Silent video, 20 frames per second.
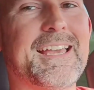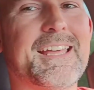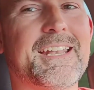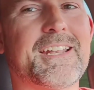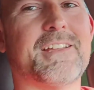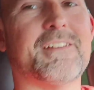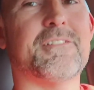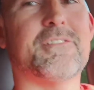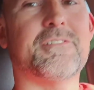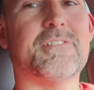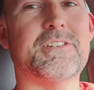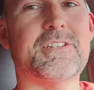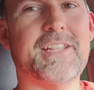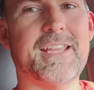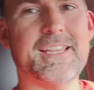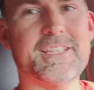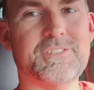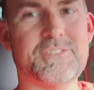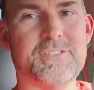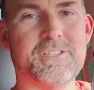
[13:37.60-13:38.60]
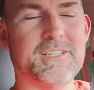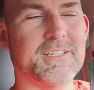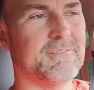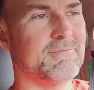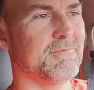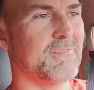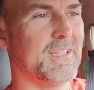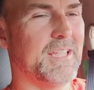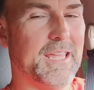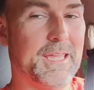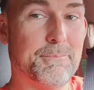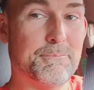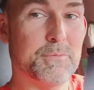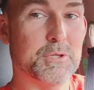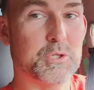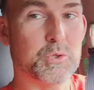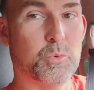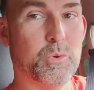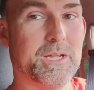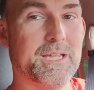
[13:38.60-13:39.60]
kind of test it in
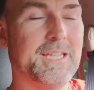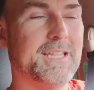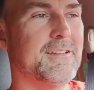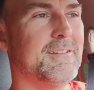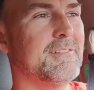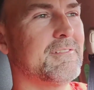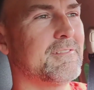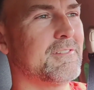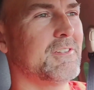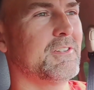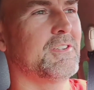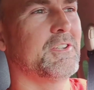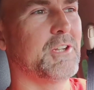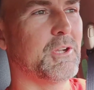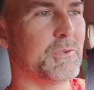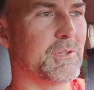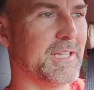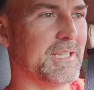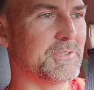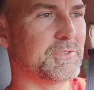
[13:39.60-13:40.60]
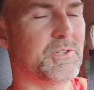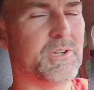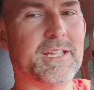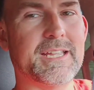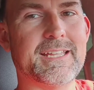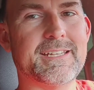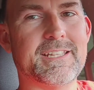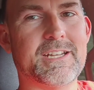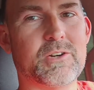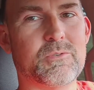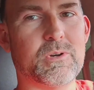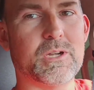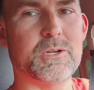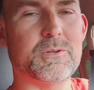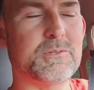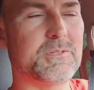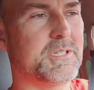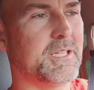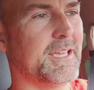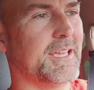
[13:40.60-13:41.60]
between. You know, yesterday I did a
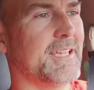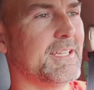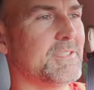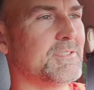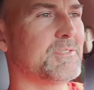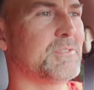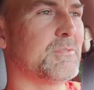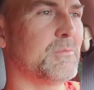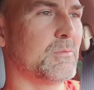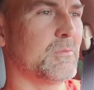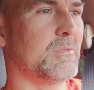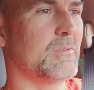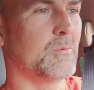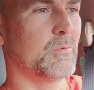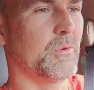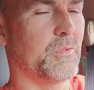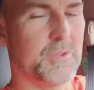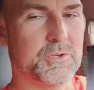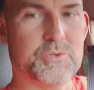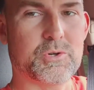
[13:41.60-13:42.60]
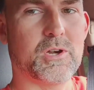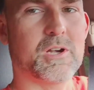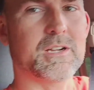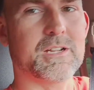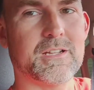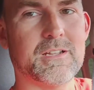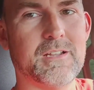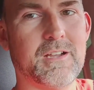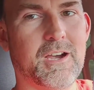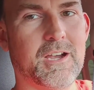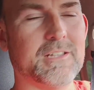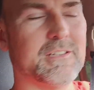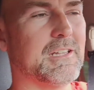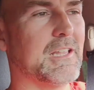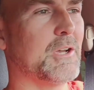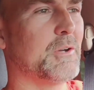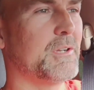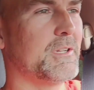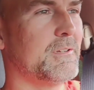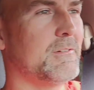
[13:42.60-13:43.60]
road test with the truck
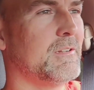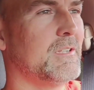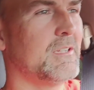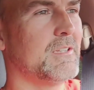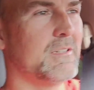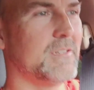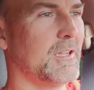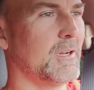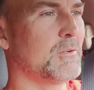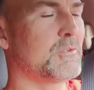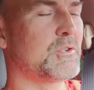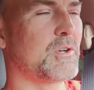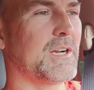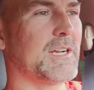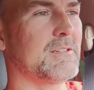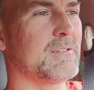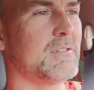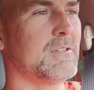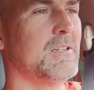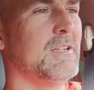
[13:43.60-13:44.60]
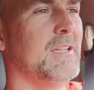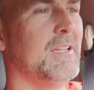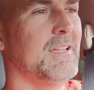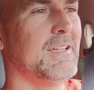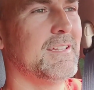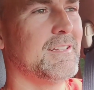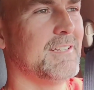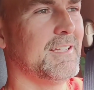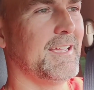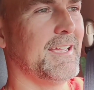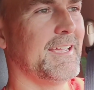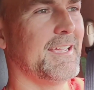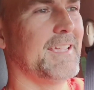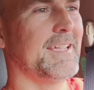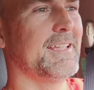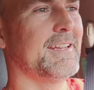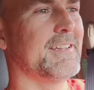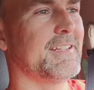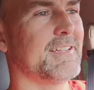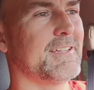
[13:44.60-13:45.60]
unloaded, no trailer,
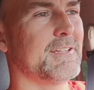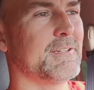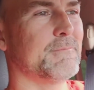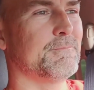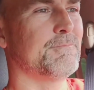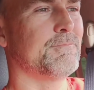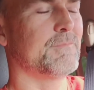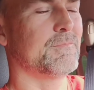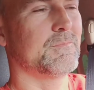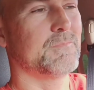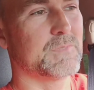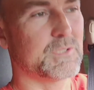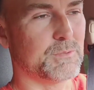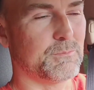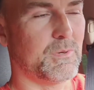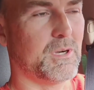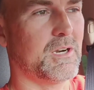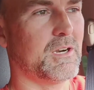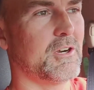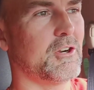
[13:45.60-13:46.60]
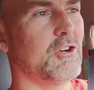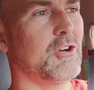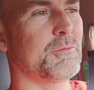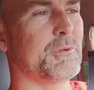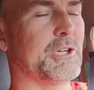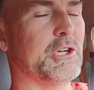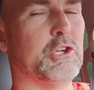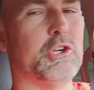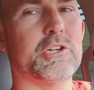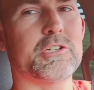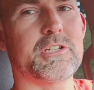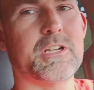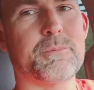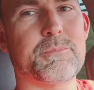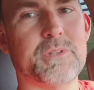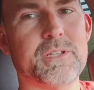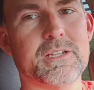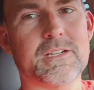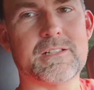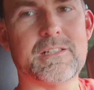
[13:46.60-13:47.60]
and tomorrow I'm going to hook
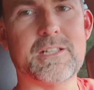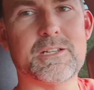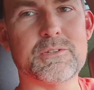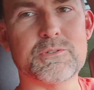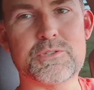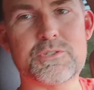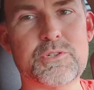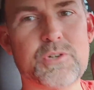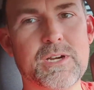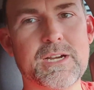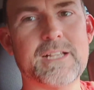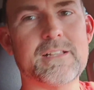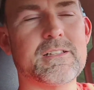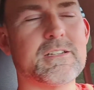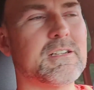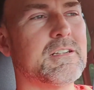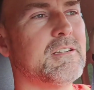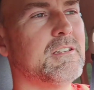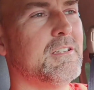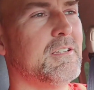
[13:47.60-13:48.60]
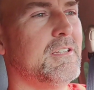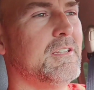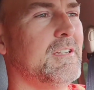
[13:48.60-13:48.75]
up the enclosed trailer,